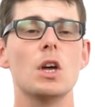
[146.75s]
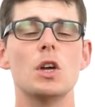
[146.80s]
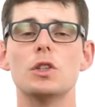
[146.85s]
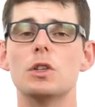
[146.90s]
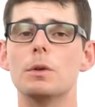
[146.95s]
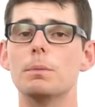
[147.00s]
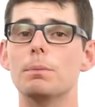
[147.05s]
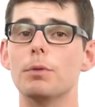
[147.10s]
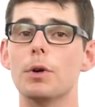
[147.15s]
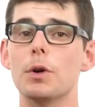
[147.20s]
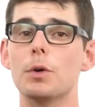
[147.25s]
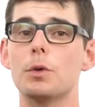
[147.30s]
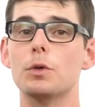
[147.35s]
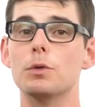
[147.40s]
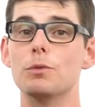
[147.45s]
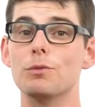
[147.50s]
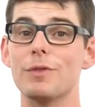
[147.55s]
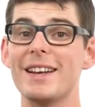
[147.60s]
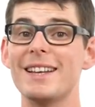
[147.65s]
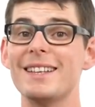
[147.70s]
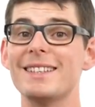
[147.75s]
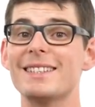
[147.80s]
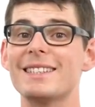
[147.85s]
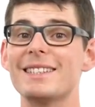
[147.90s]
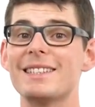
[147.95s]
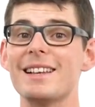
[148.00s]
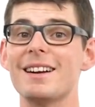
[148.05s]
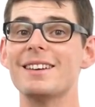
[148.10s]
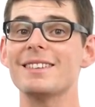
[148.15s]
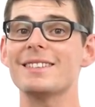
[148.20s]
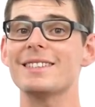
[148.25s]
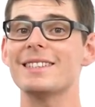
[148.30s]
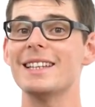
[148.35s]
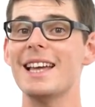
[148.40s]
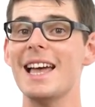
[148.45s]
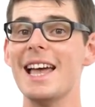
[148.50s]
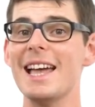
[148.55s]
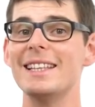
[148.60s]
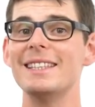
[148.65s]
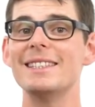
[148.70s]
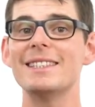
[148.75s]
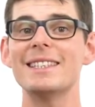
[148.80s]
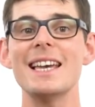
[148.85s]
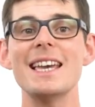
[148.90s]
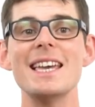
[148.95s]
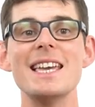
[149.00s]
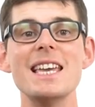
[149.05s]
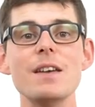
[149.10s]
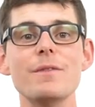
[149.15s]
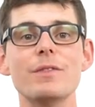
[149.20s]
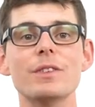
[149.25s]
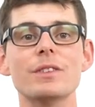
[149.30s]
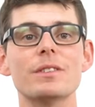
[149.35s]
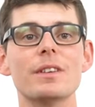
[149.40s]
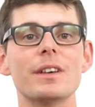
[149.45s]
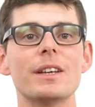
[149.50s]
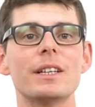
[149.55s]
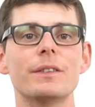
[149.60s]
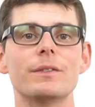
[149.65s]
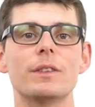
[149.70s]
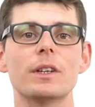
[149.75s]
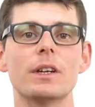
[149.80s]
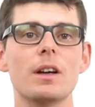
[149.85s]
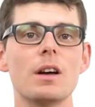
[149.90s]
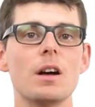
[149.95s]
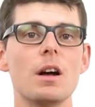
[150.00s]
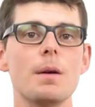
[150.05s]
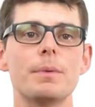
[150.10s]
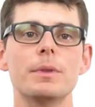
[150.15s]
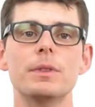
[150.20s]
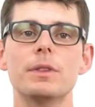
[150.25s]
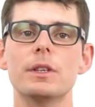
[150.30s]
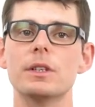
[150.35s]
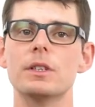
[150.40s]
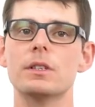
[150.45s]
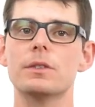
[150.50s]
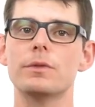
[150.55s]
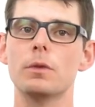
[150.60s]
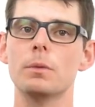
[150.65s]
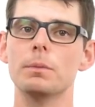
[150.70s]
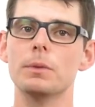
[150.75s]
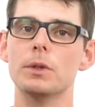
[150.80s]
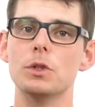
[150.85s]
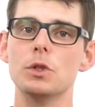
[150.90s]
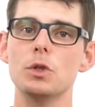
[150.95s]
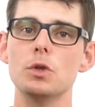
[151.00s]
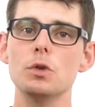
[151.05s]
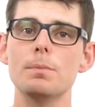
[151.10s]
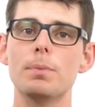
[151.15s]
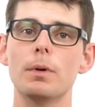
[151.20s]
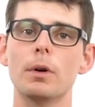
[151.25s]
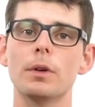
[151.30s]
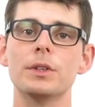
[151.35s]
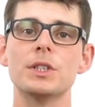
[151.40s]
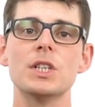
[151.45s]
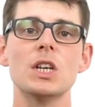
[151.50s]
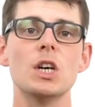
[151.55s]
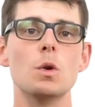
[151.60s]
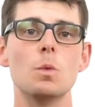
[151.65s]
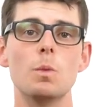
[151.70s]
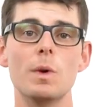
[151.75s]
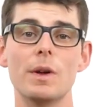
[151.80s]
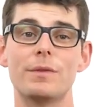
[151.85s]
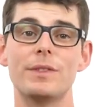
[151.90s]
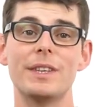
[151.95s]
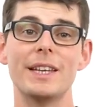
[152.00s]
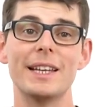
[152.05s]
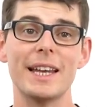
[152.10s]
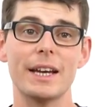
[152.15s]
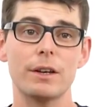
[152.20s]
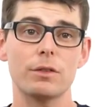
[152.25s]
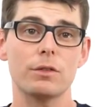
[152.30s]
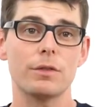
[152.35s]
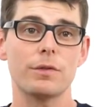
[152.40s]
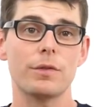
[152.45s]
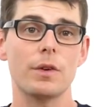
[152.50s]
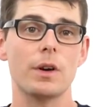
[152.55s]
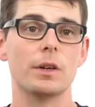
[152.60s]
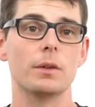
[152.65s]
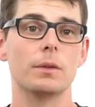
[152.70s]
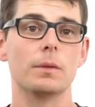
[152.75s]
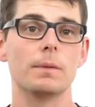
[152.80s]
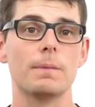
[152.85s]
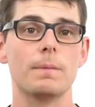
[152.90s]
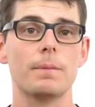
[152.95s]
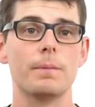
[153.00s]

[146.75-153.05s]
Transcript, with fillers: The broken ring starts and ends either side of the carbon that has formed a new bond with the electrophile.